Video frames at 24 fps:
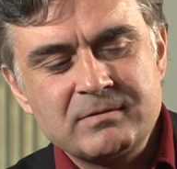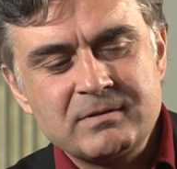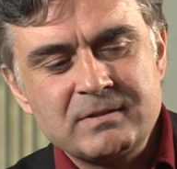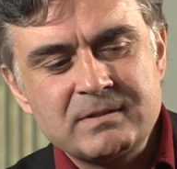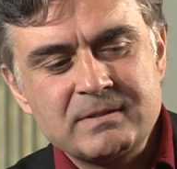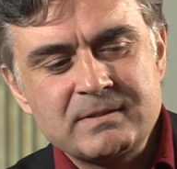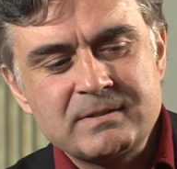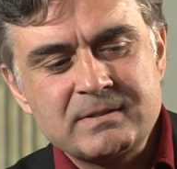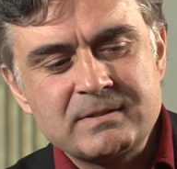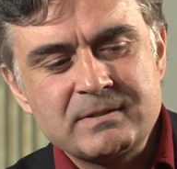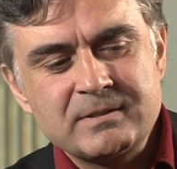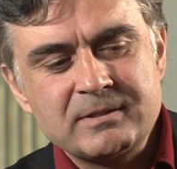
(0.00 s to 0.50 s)

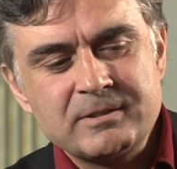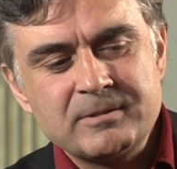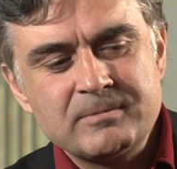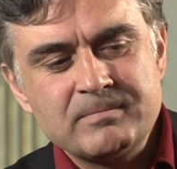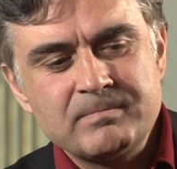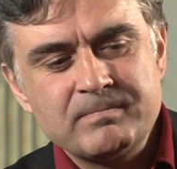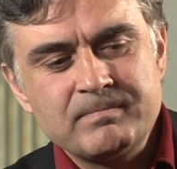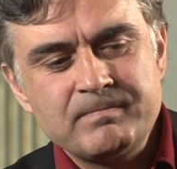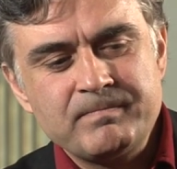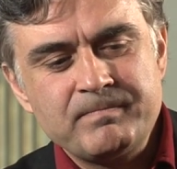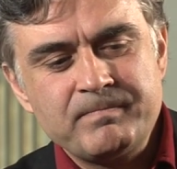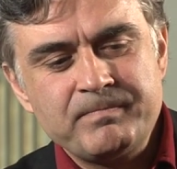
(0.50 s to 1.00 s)
is
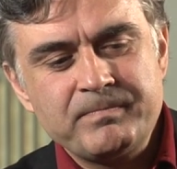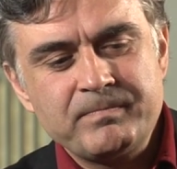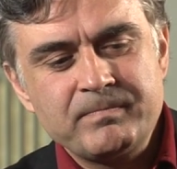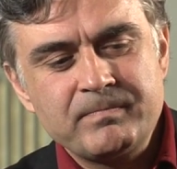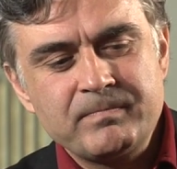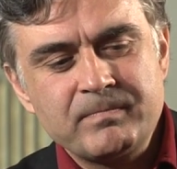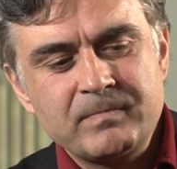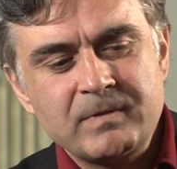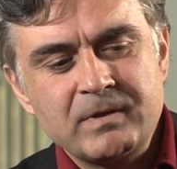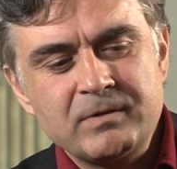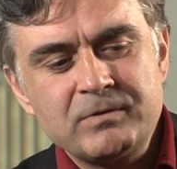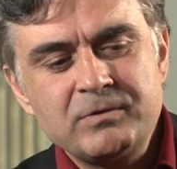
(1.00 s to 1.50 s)

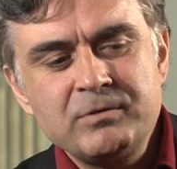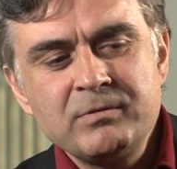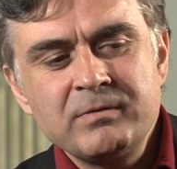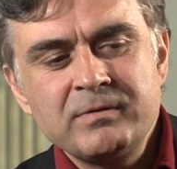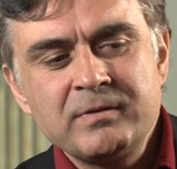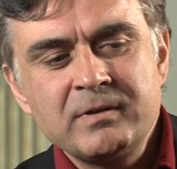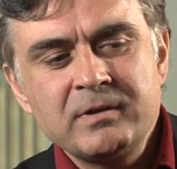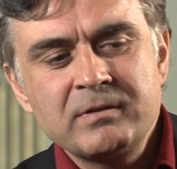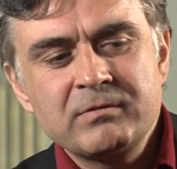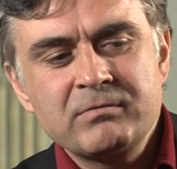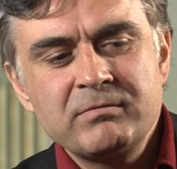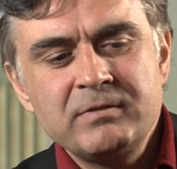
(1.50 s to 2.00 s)
do you
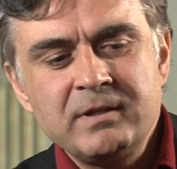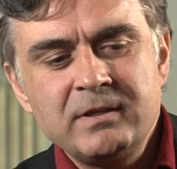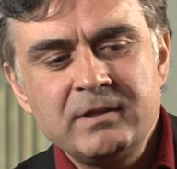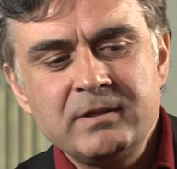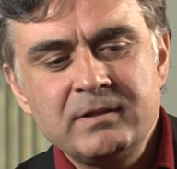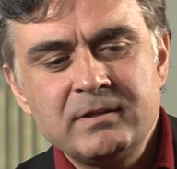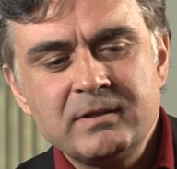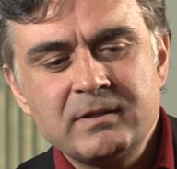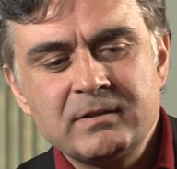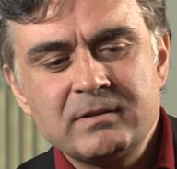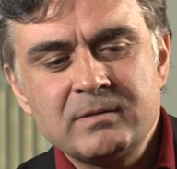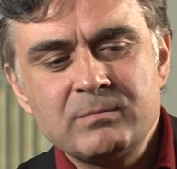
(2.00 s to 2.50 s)
think really
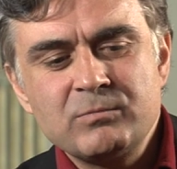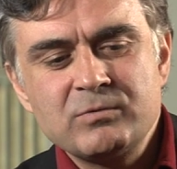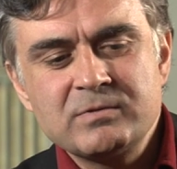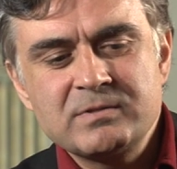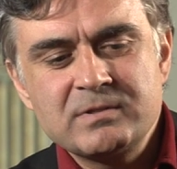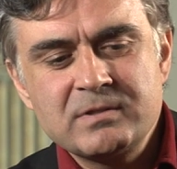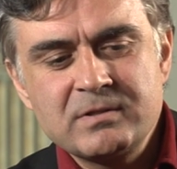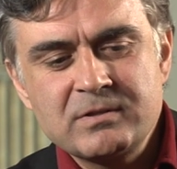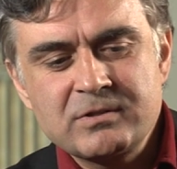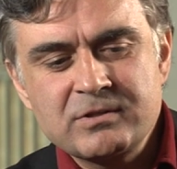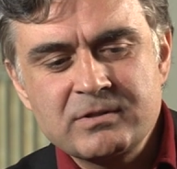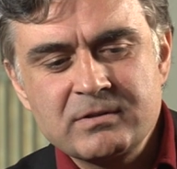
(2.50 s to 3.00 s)
that a
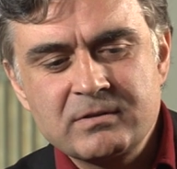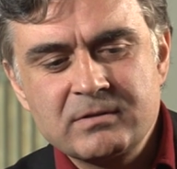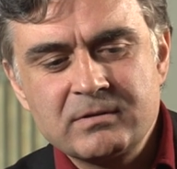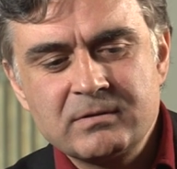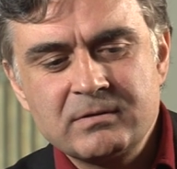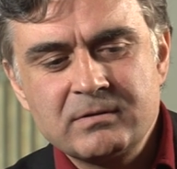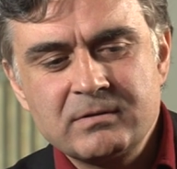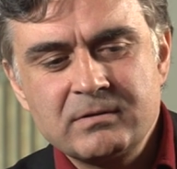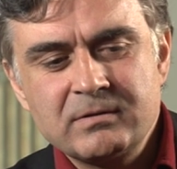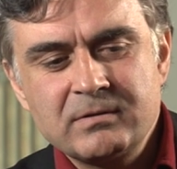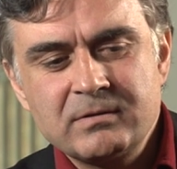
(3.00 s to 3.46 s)
musician